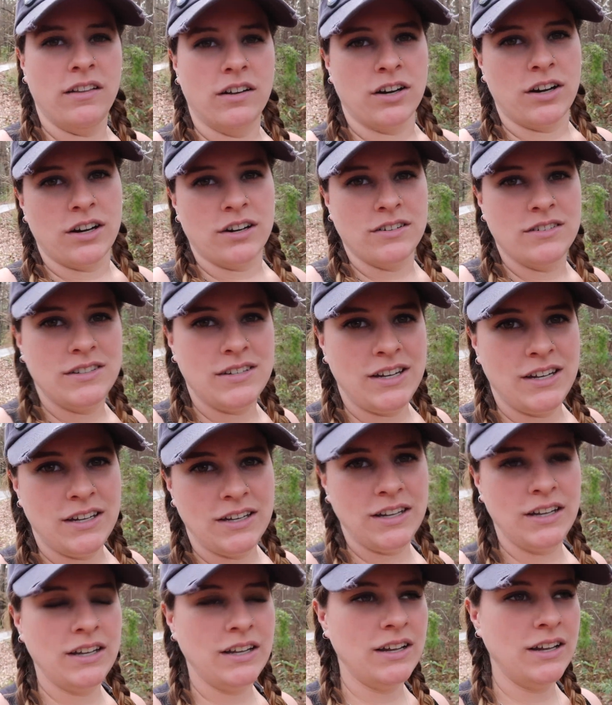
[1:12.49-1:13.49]
learned
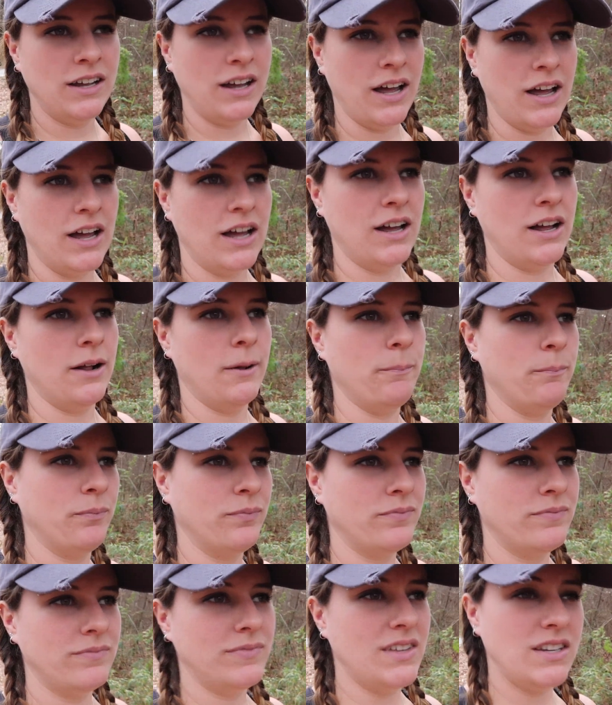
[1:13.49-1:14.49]

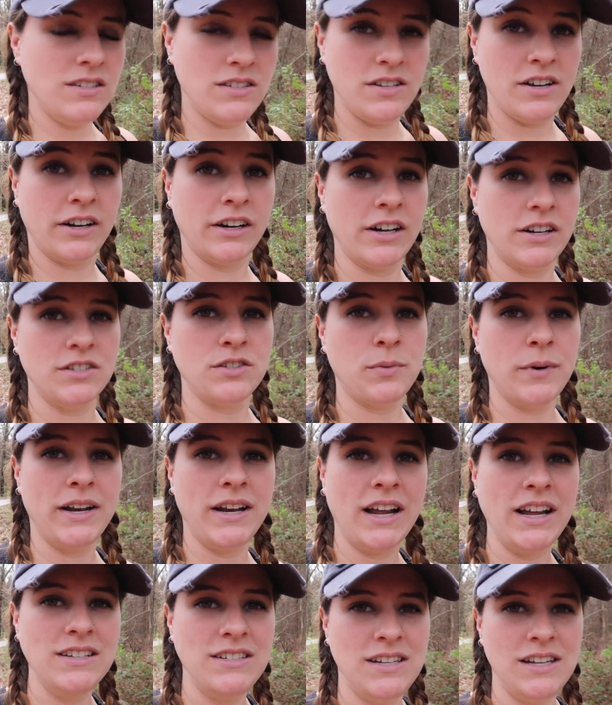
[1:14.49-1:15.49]
this year in
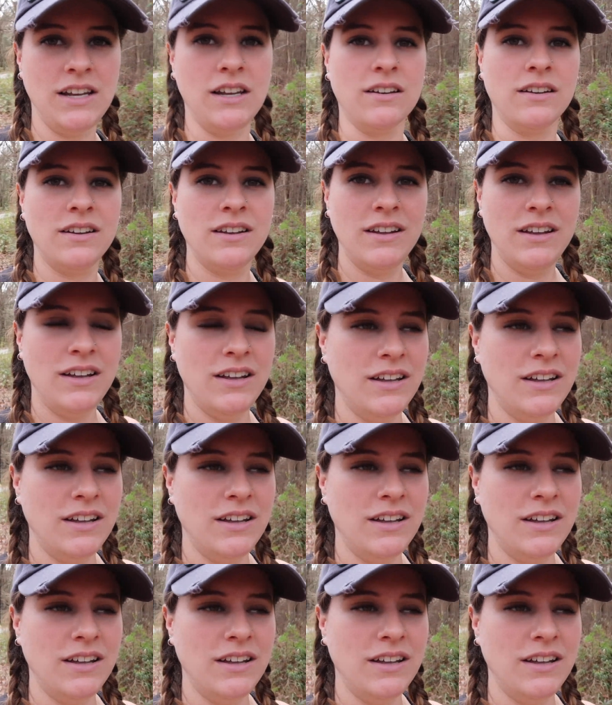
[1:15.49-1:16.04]
2019.